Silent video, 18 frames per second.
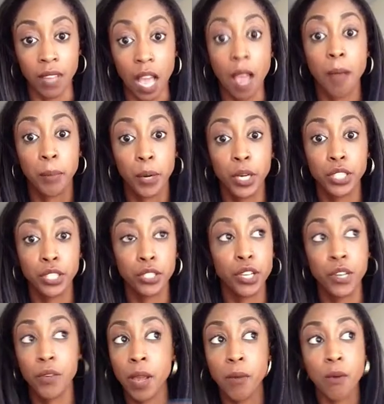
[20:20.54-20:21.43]
I'm pretty
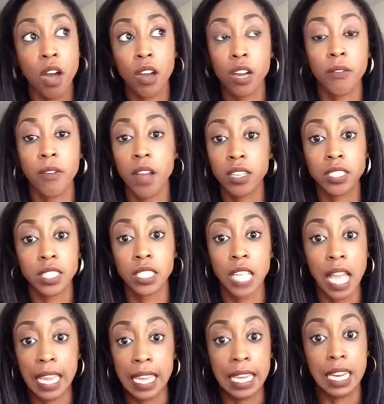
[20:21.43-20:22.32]
sure you ain't walking around just
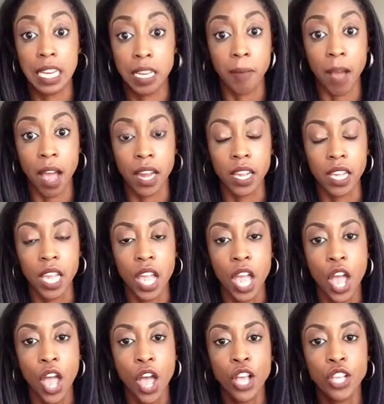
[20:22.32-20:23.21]
liking anybody.
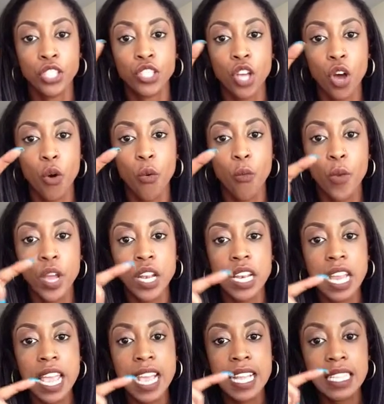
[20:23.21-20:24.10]
So
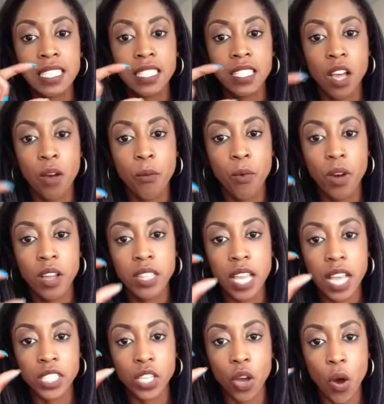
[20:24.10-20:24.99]
when it's
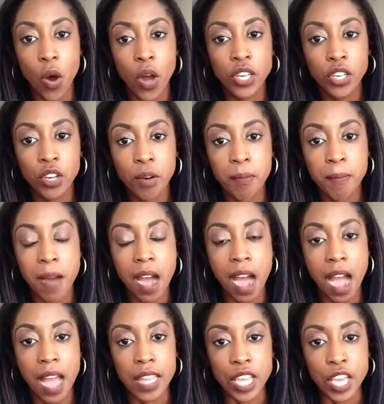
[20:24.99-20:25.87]
someone that's on your
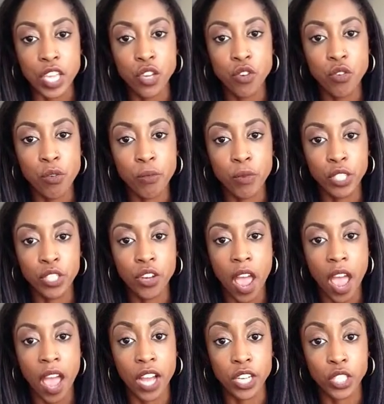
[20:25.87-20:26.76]
mind that you are
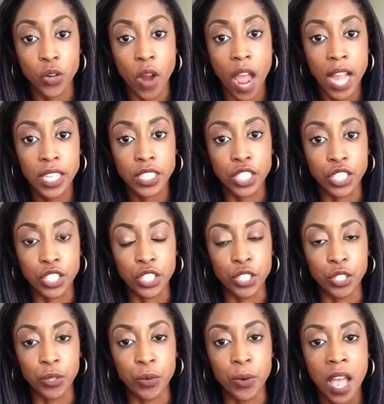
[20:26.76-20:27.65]
attracted
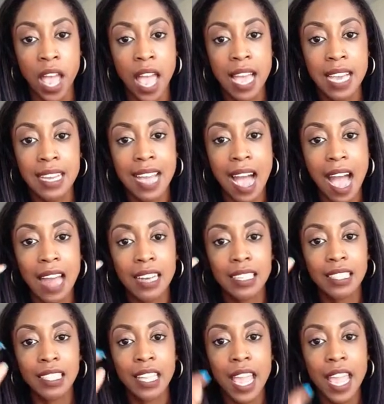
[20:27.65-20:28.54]
to,
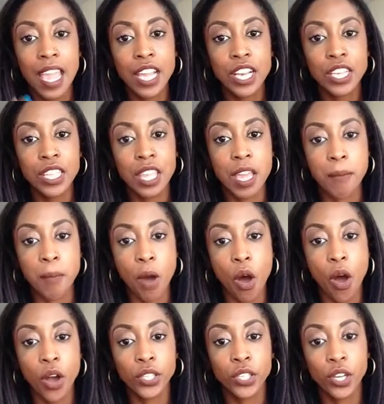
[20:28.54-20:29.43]
God laid them
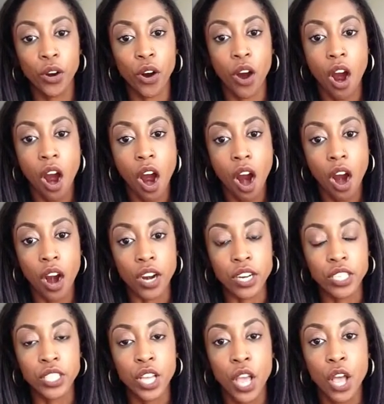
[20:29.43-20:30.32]
on your
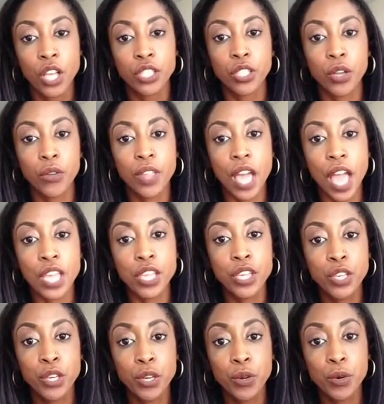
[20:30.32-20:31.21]
heart so that
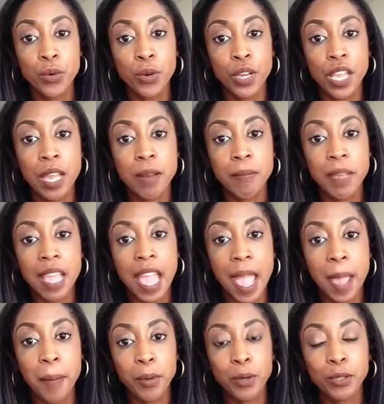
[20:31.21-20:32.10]
you can be
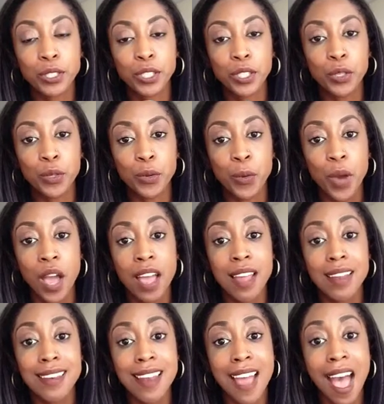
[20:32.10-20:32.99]
able to
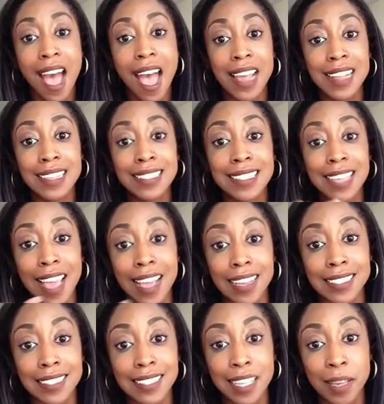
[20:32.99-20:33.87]
not
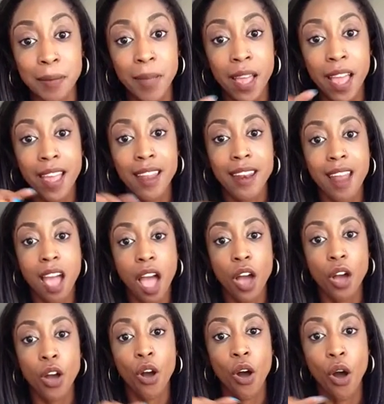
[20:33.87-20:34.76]
text them,
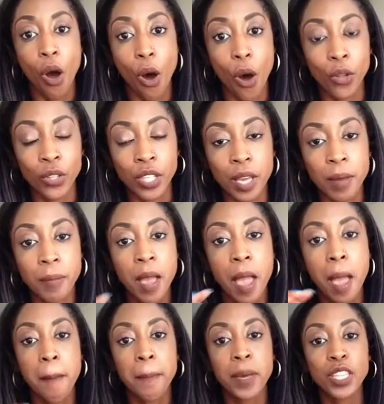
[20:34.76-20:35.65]
not call them,
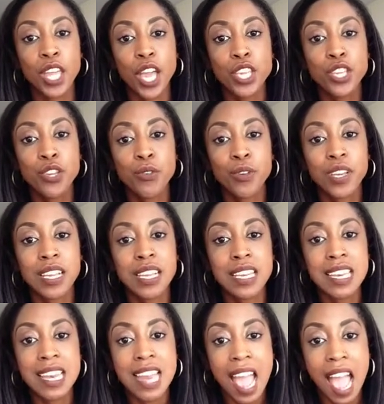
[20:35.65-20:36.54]
but that you
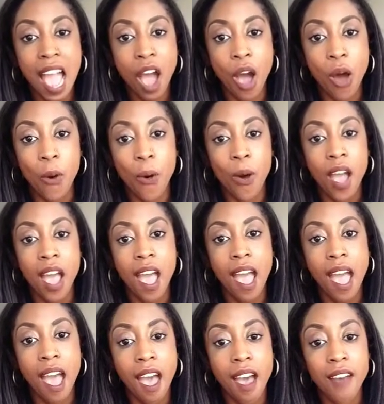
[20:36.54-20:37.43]
can now
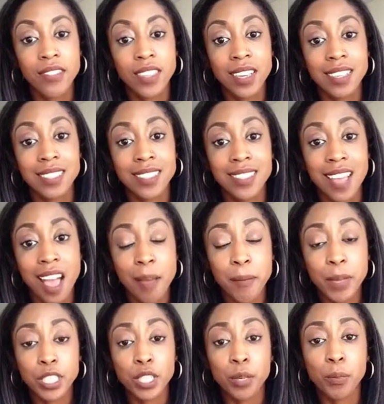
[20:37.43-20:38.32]
have the
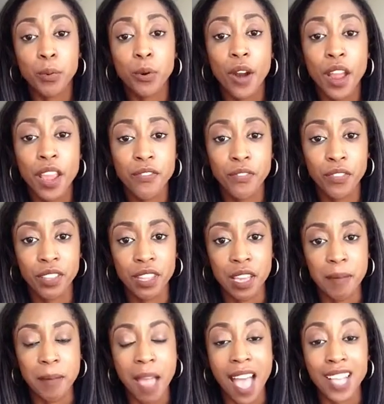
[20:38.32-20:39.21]
assignment to pray for
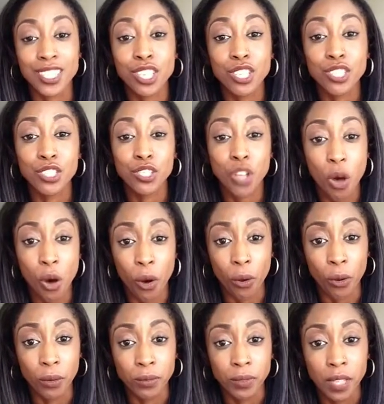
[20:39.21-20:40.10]
them as a
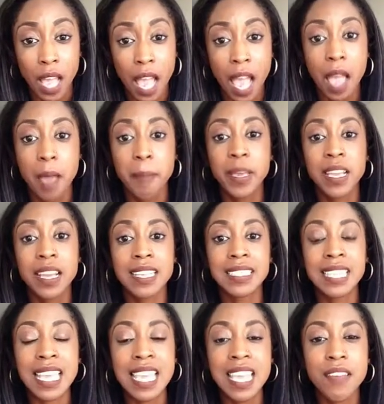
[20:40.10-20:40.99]
soul.
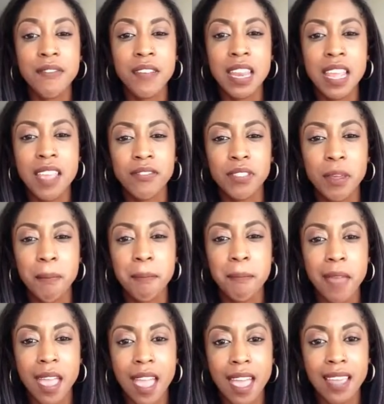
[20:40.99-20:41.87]
Because even if the
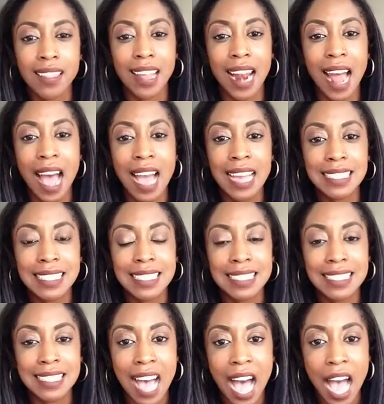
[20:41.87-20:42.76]
man that I
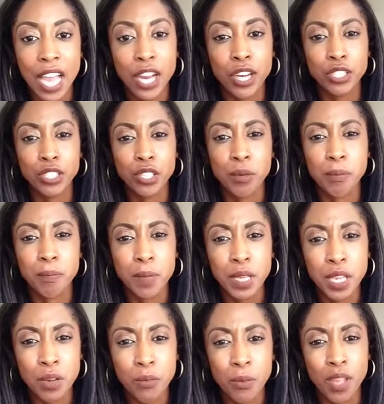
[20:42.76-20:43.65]
desire to
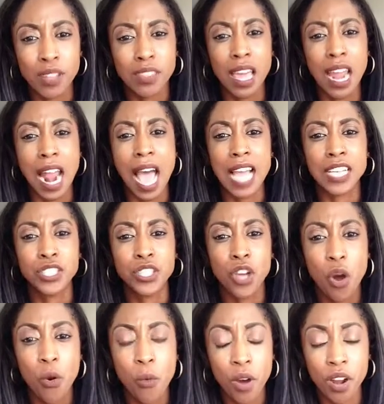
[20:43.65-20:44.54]
be with, that I
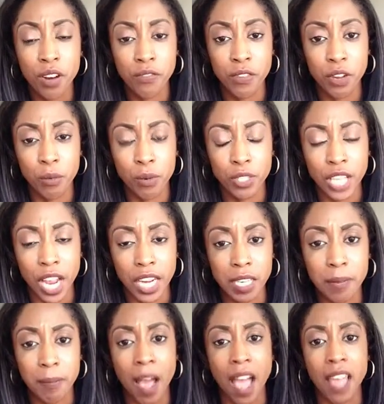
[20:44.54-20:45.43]
don't want to feel
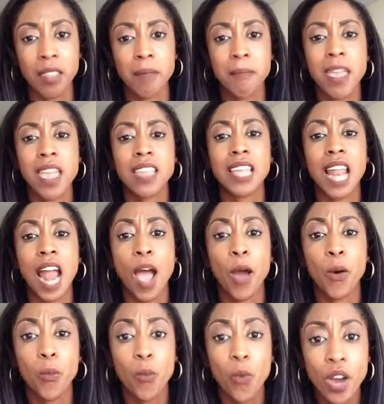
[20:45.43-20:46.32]
rejected by, the man that
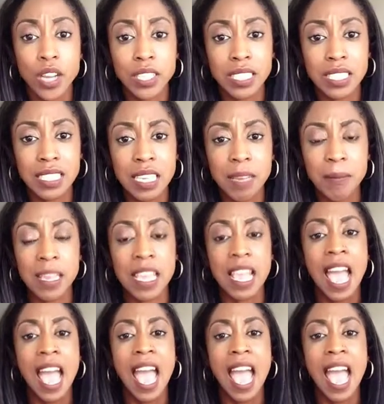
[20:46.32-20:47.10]
I want to see me,